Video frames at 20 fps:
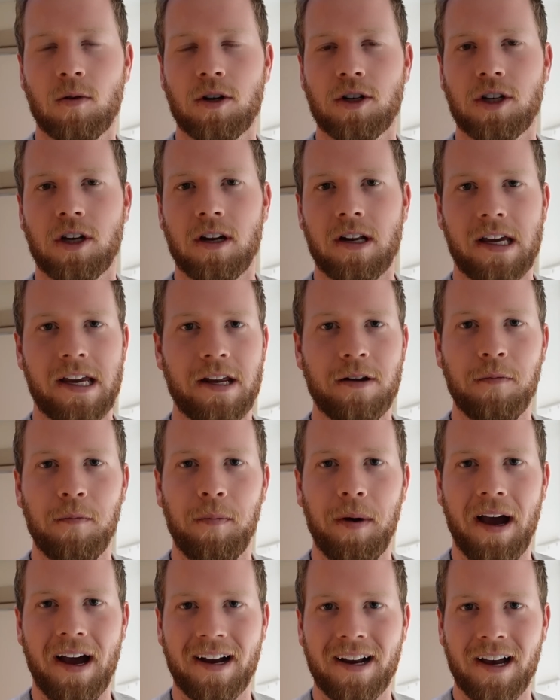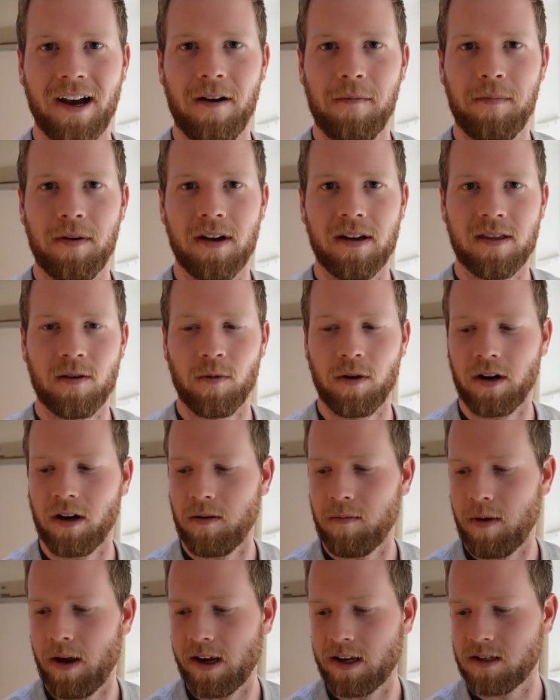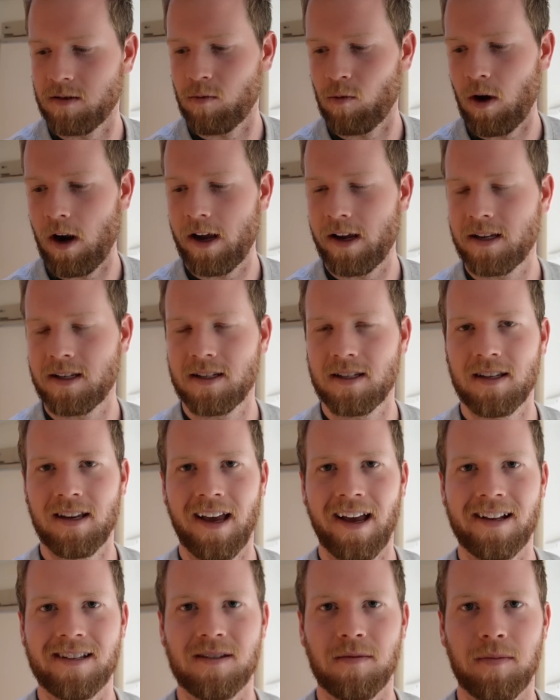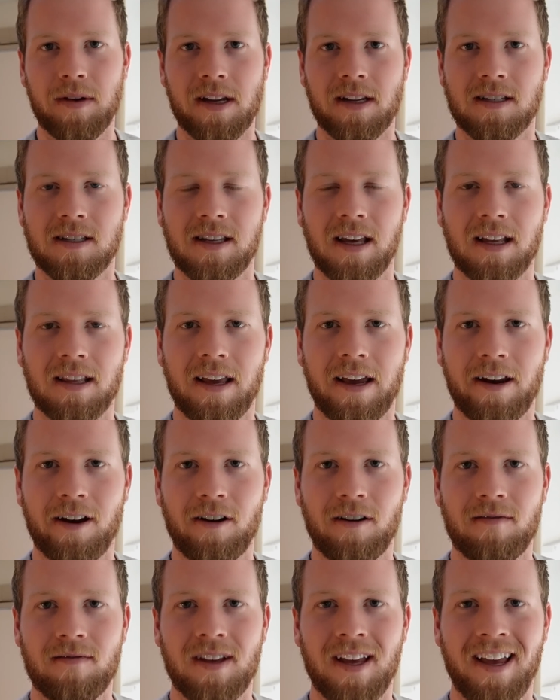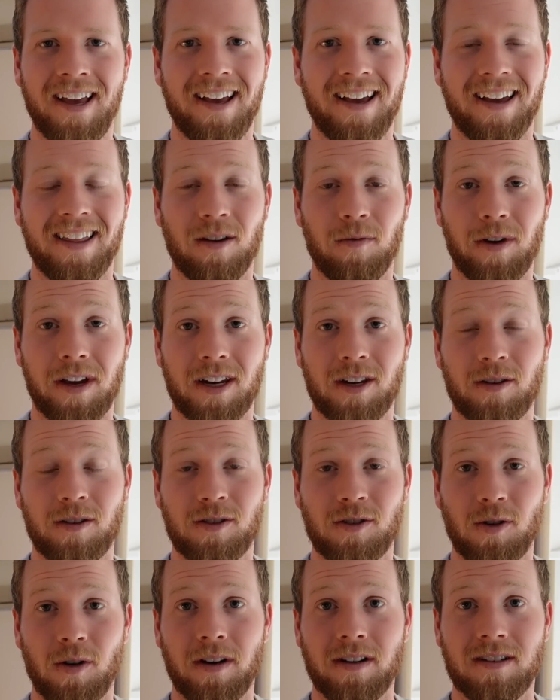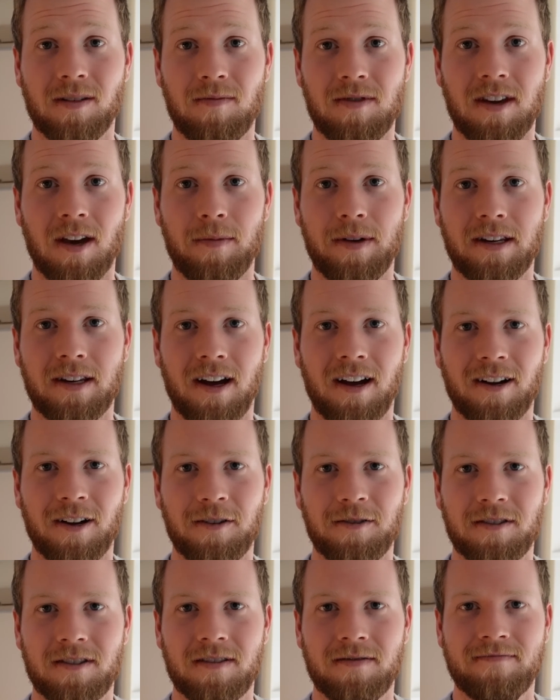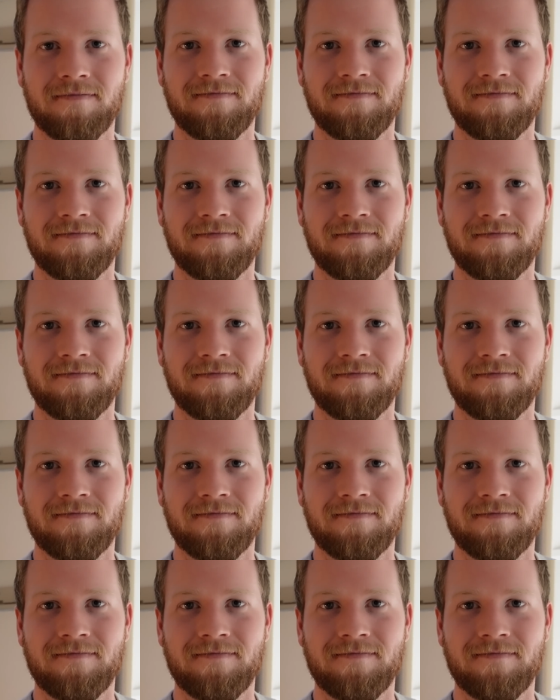we're just gonna heat them back up, and then we're gonna make some rice, add some beans to that later, and then we get to enjoy some yummy tacos.